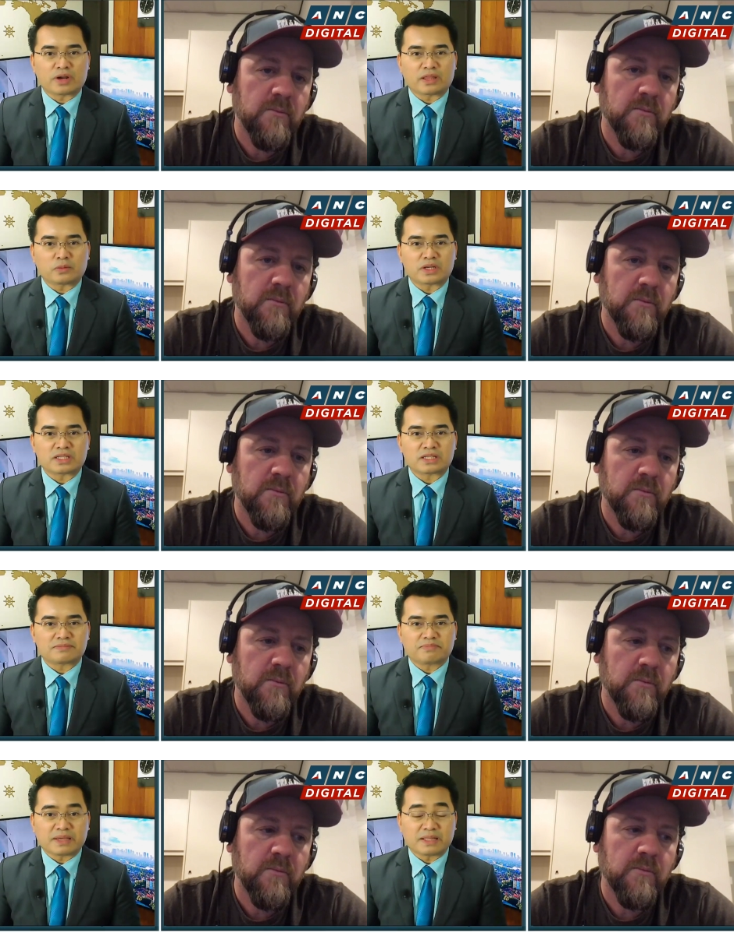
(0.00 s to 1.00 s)
Speaker 1: that
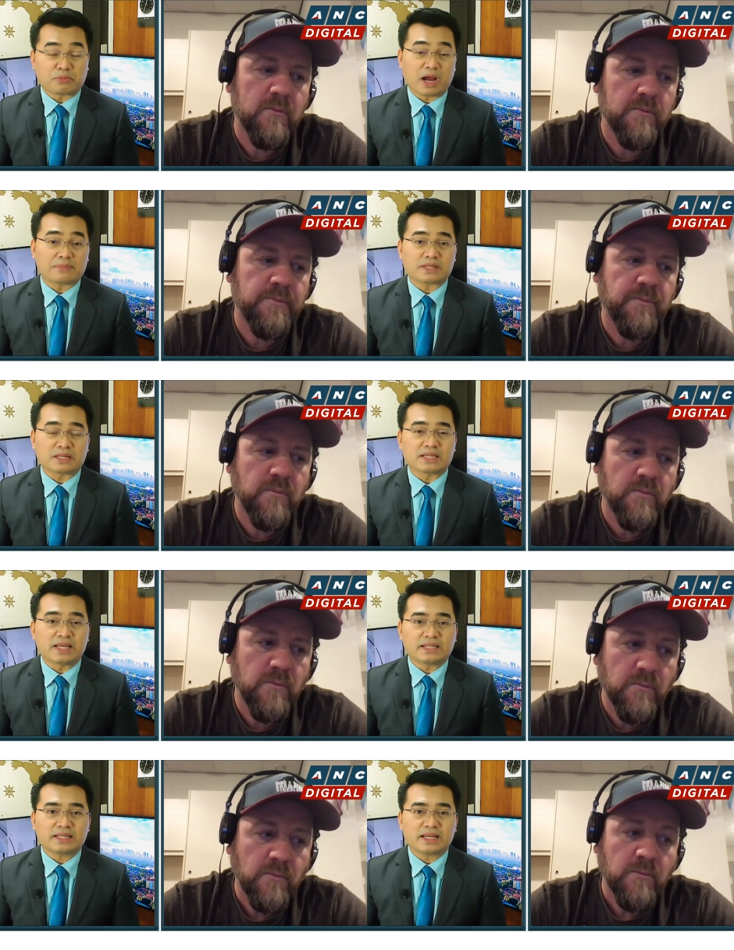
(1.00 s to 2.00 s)
was perhaps
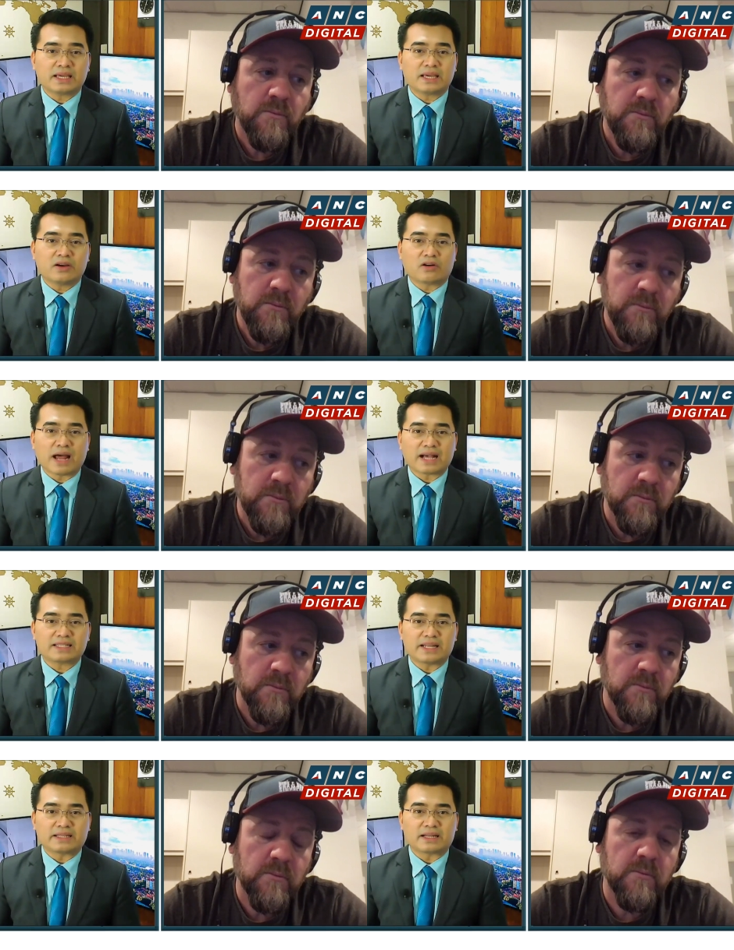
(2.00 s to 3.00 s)
incidentally or
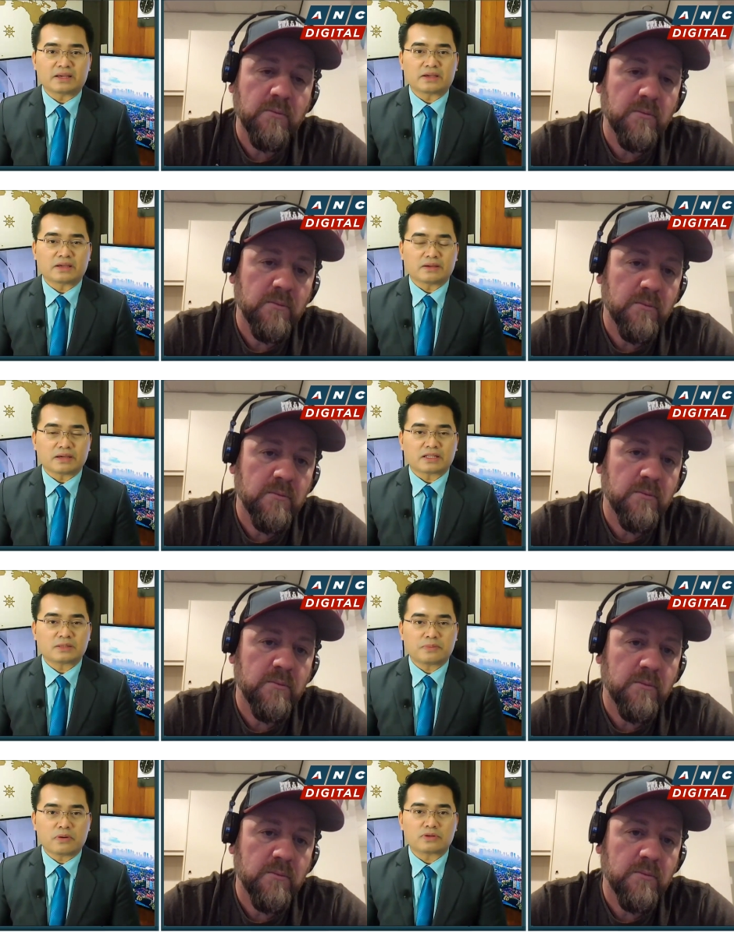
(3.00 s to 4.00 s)
accidentally
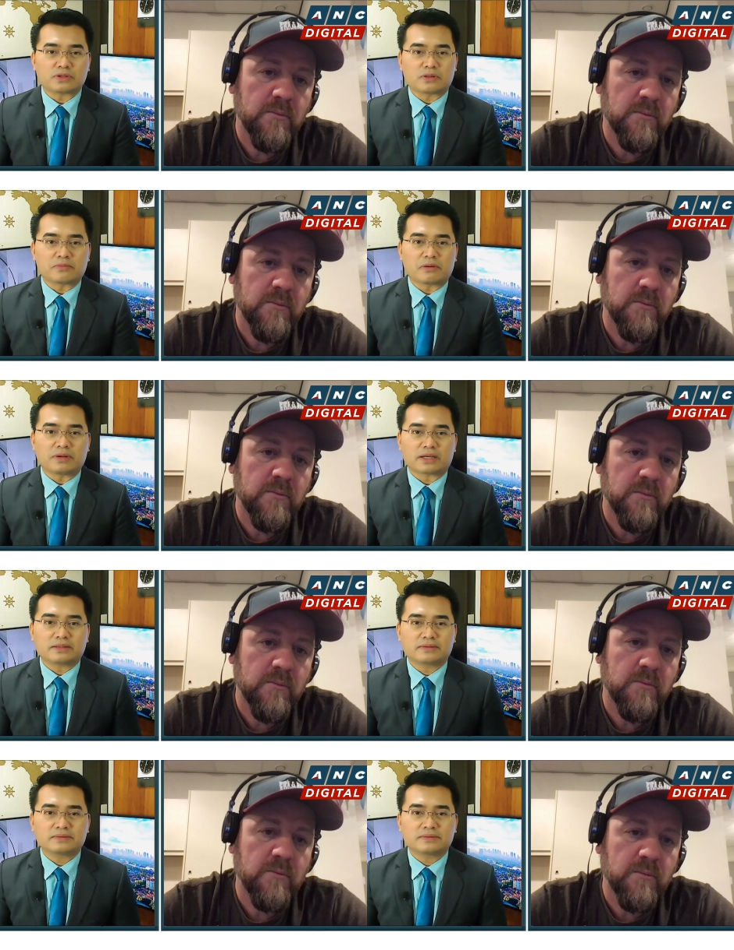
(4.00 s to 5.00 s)
exposed to the public?
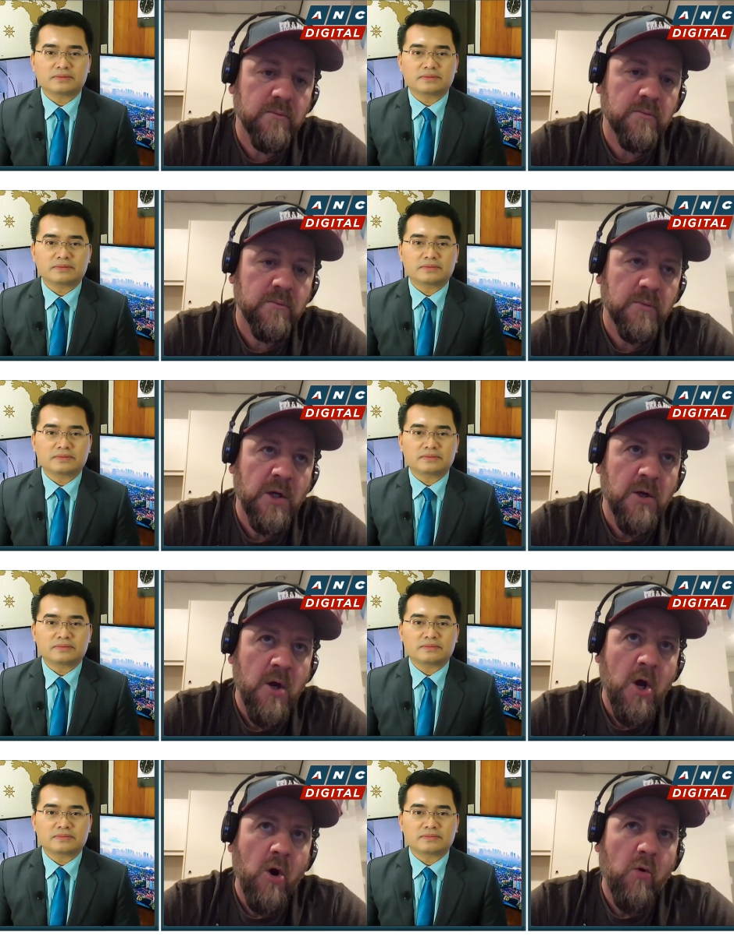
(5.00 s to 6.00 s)

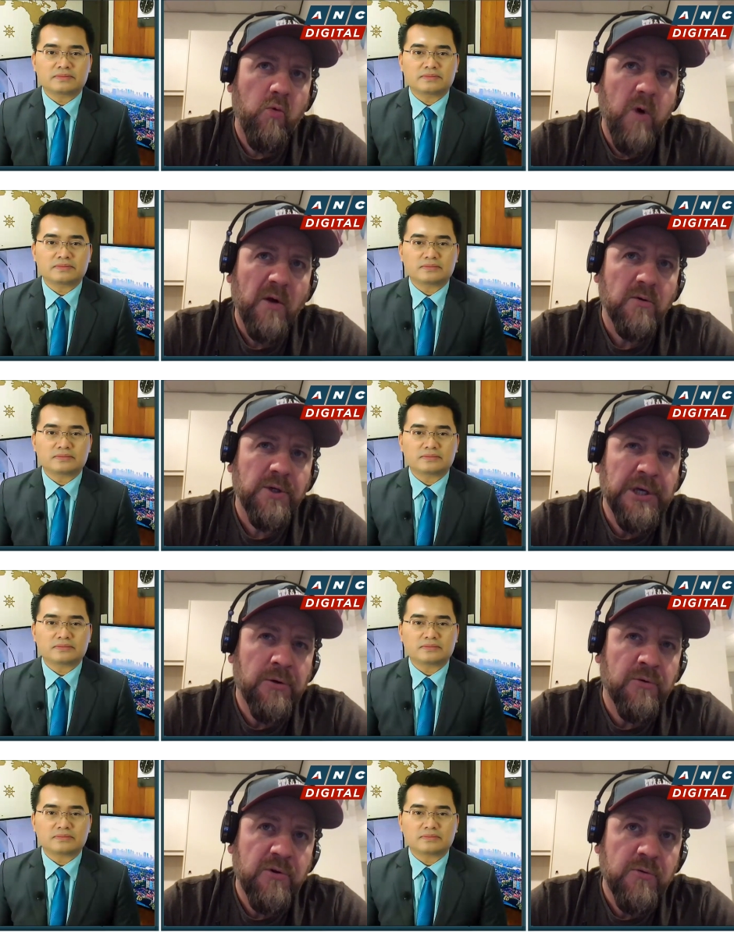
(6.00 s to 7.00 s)
Speaker 2: Well,
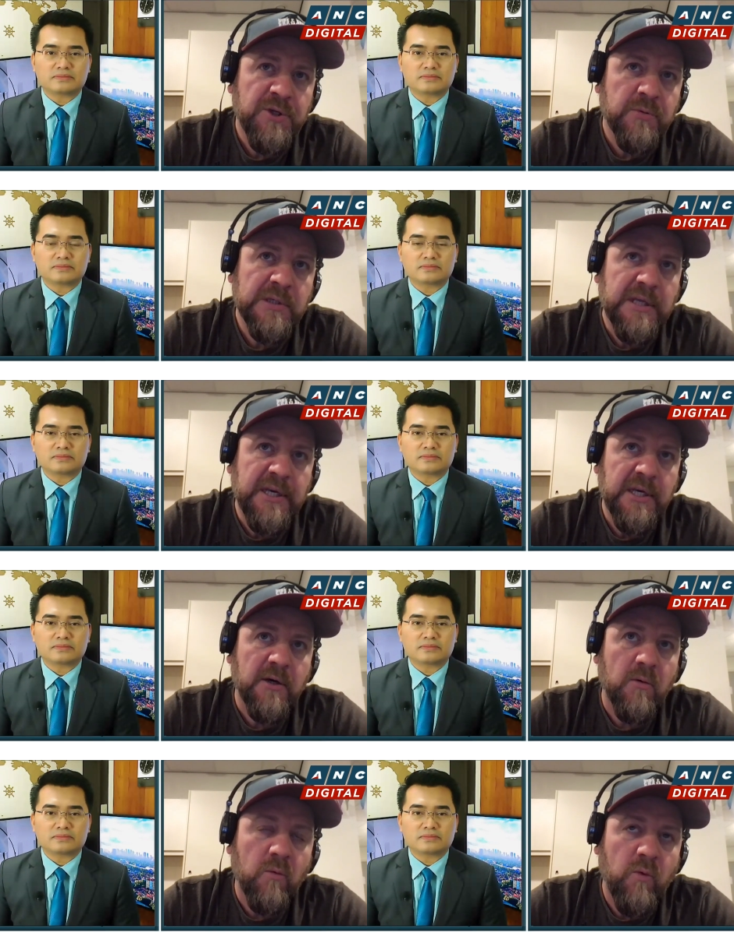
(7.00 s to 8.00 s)
you know,
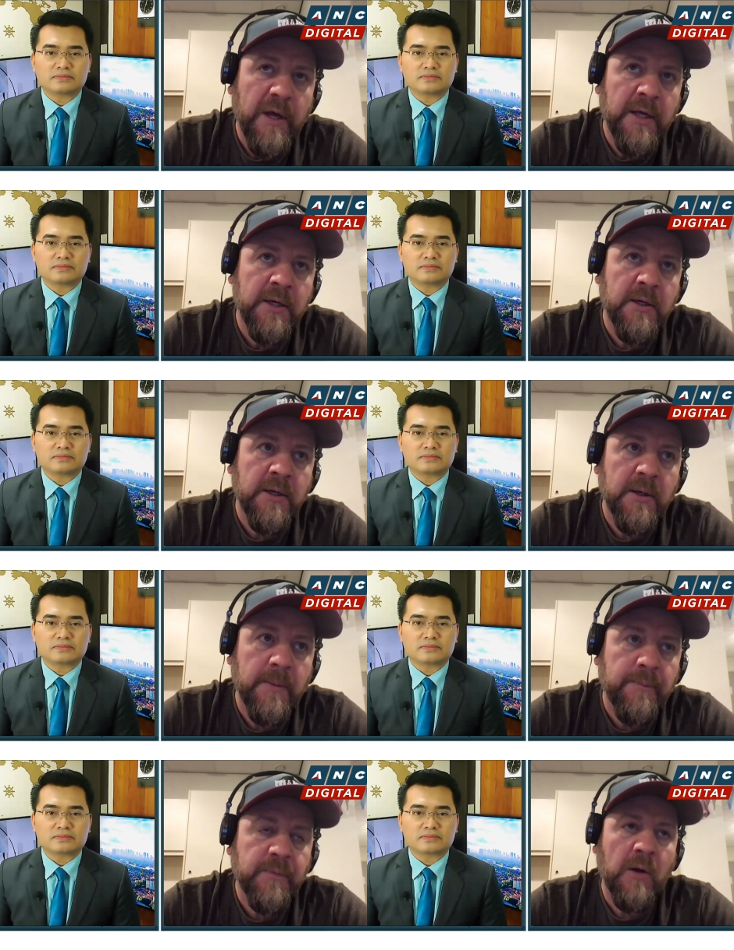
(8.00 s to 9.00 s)
usually when
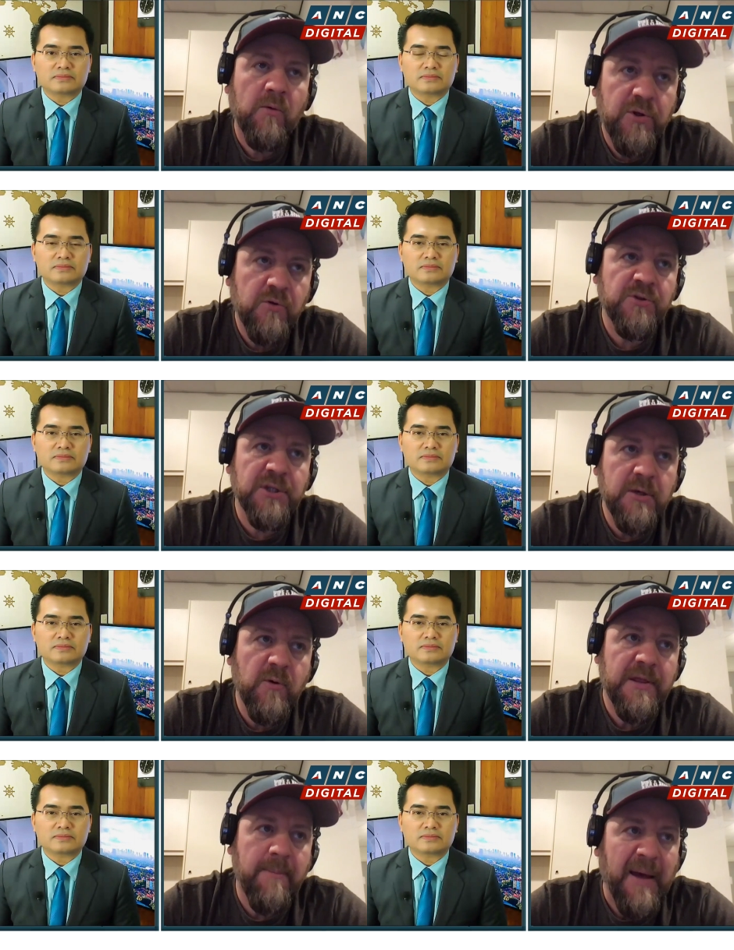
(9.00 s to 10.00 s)

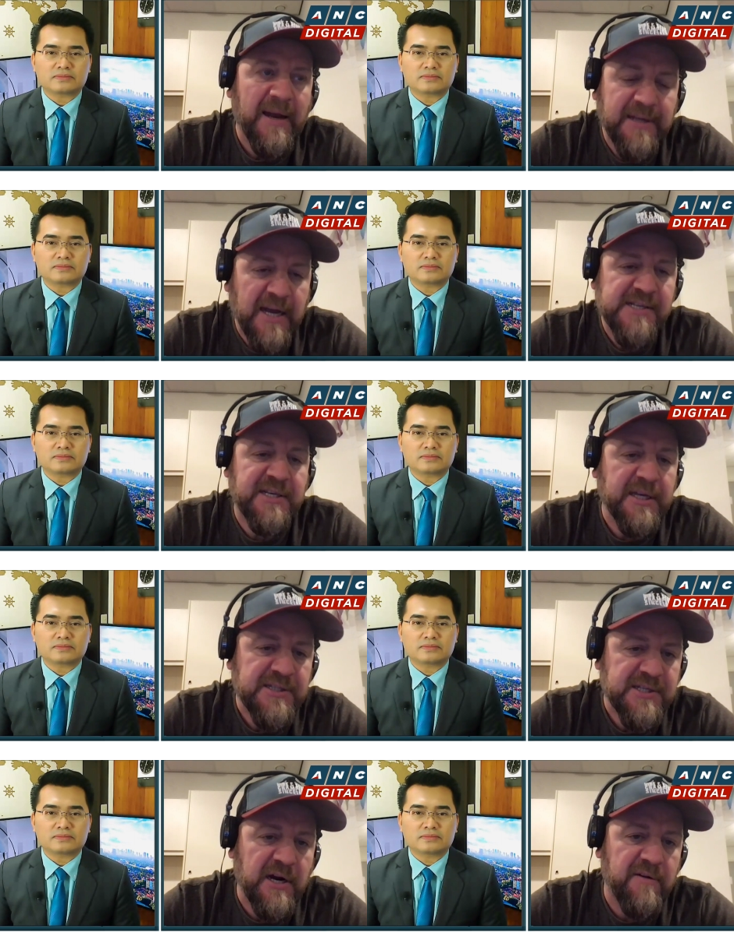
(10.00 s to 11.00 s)
usually when the bad guys
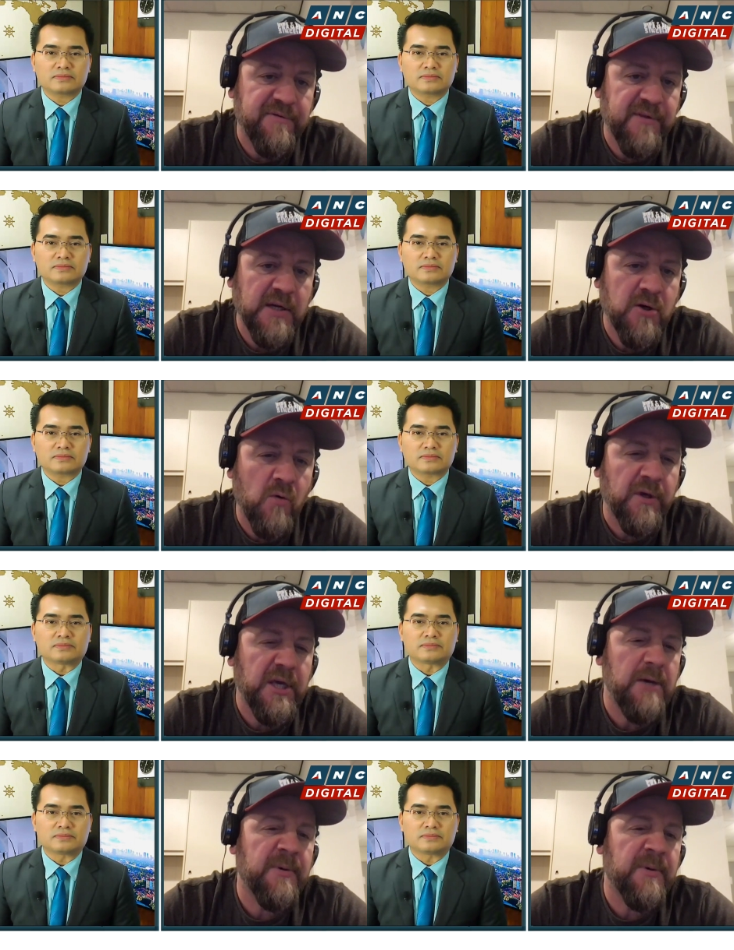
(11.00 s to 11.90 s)
get stuff, they don't mm-hmm. keep